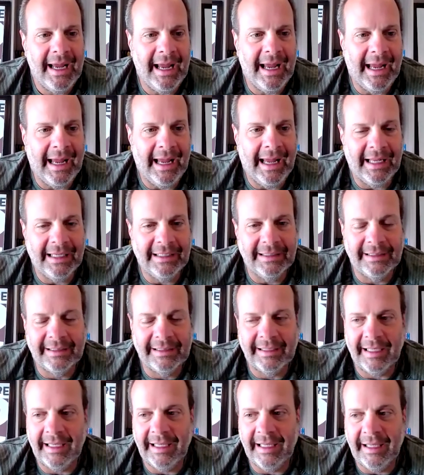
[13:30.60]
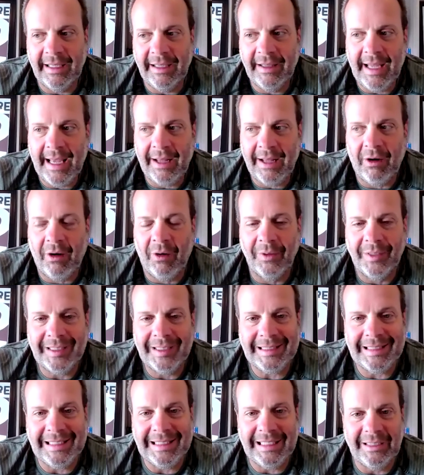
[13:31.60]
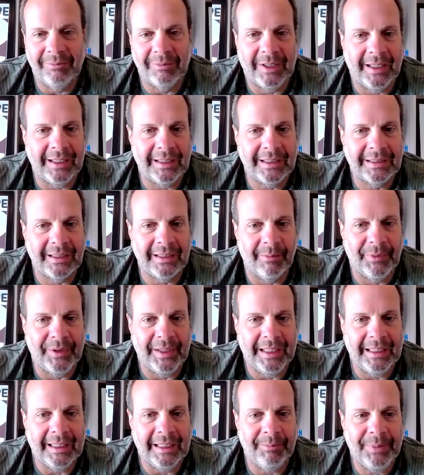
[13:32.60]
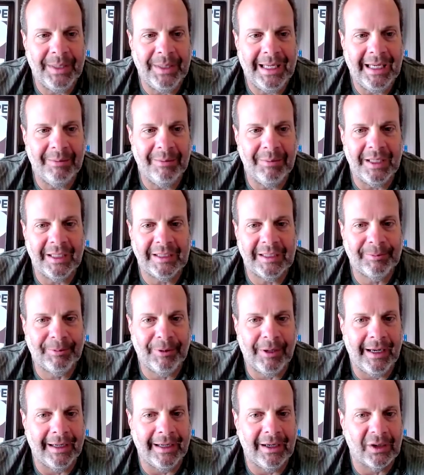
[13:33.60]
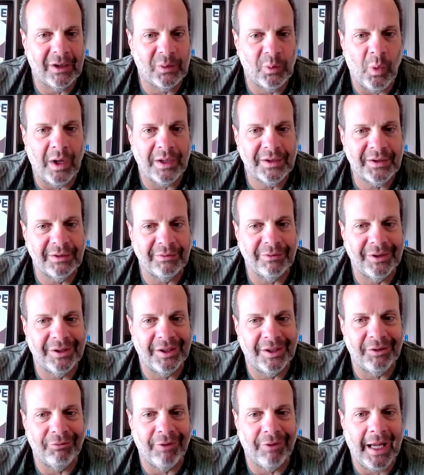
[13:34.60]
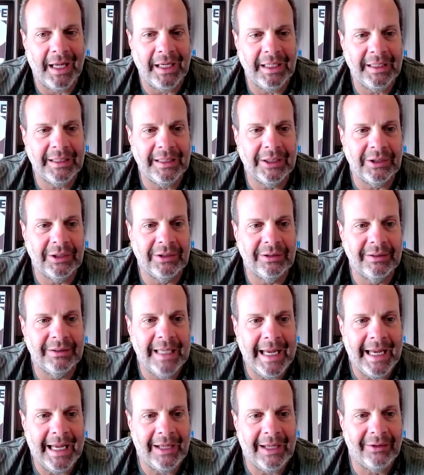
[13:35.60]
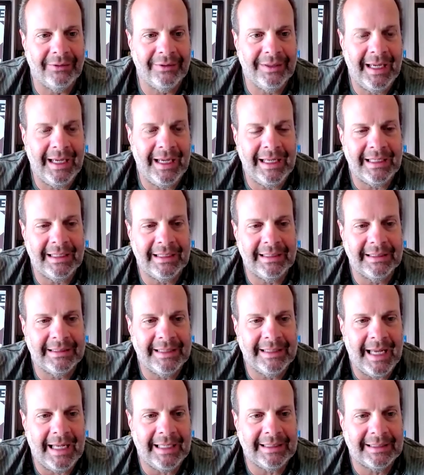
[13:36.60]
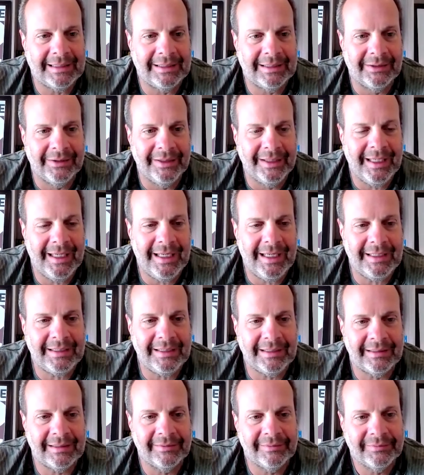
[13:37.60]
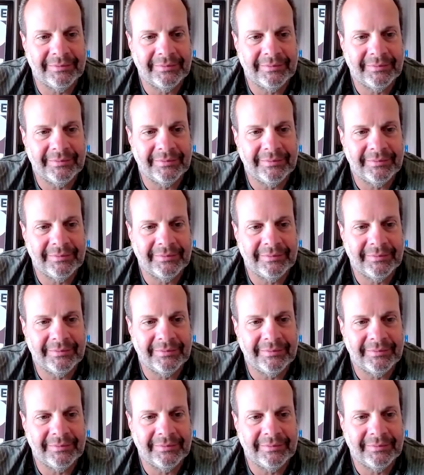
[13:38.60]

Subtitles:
And that always seemed like something the payments product wasn't really ready to handle yet. Is that still the case?